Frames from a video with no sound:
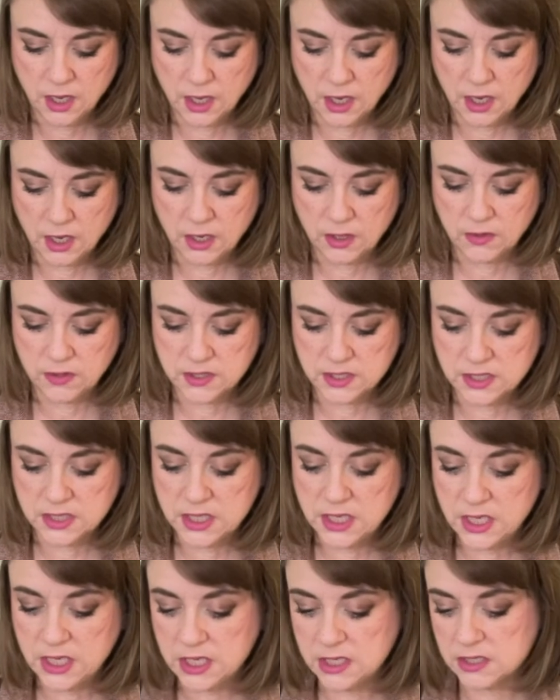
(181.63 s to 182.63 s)
kind of the
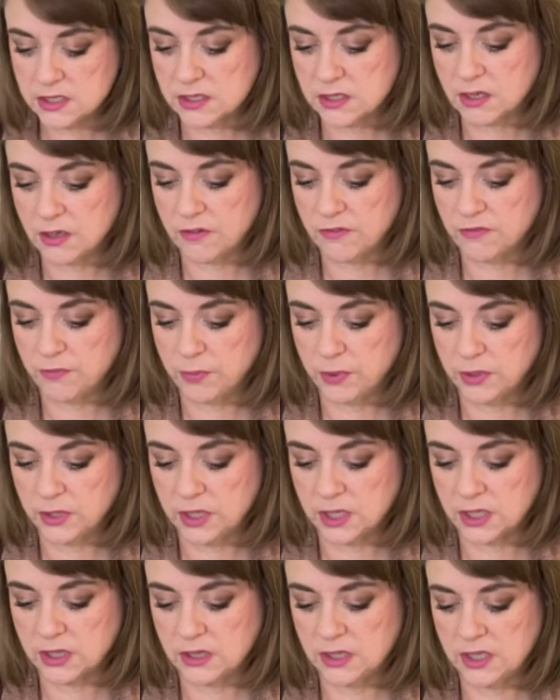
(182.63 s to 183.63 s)
sneaky stuff
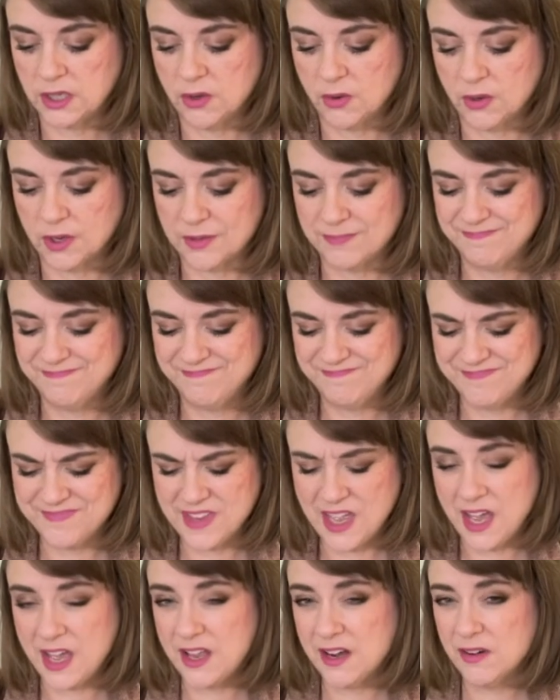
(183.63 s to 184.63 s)
politically going, hmm,
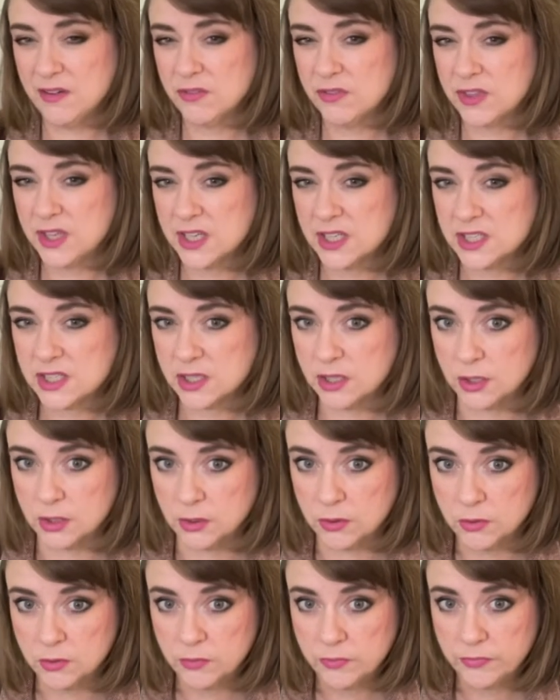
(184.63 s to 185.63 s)
I don't think so.